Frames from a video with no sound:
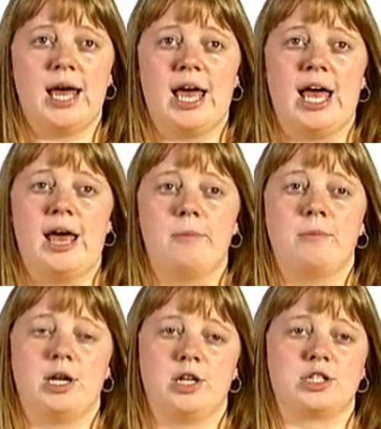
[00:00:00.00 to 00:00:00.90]

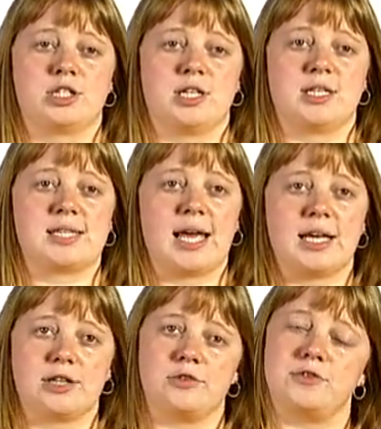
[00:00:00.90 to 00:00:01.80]
I looked at the
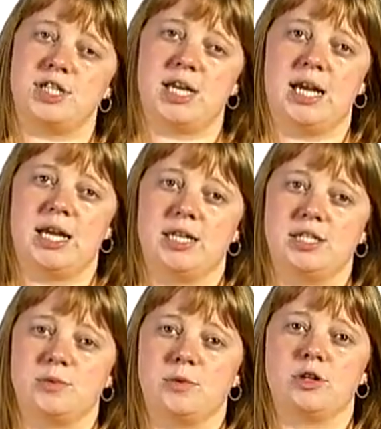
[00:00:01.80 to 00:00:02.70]
cycle of
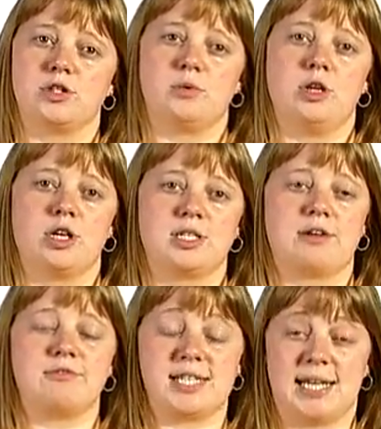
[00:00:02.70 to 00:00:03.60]
change. We also looked
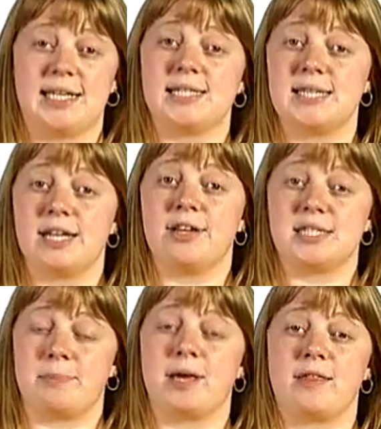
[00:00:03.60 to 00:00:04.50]
at resilience theory
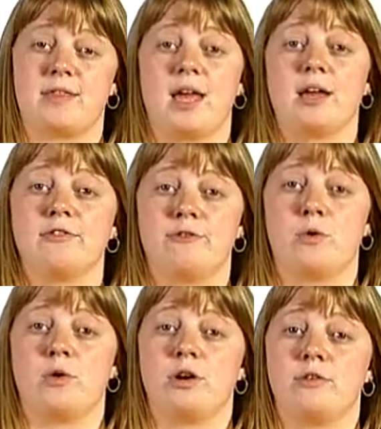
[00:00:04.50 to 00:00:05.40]
as a big thing
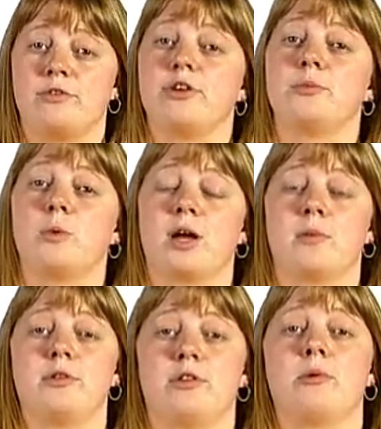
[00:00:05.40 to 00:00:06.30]
for
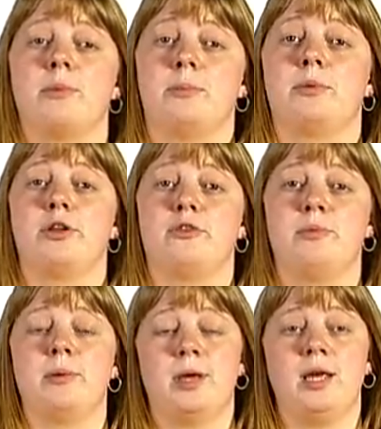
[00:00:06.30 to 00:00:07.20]
working with young people who've
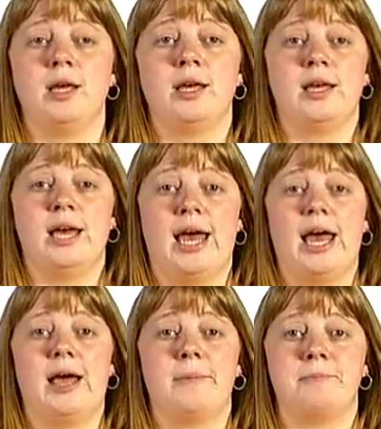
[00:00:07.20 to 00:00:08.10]
maybe
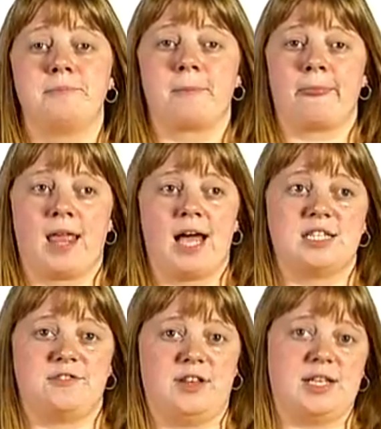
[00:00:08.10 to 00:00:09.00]
had
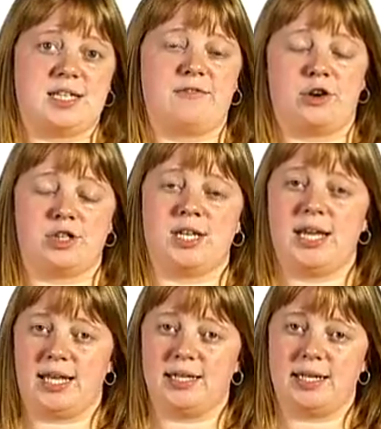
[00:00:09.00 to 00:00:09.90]
to face
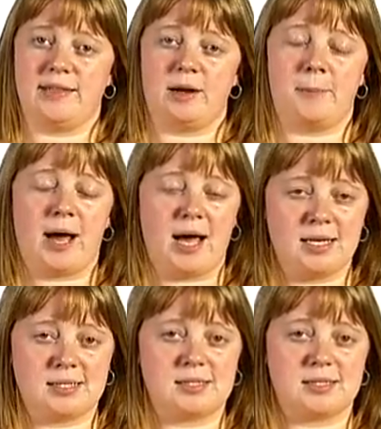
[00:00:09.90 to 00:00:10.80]
adversity in their
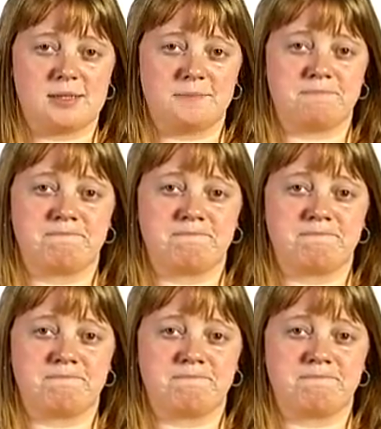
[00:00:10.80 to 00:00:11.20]
pasts.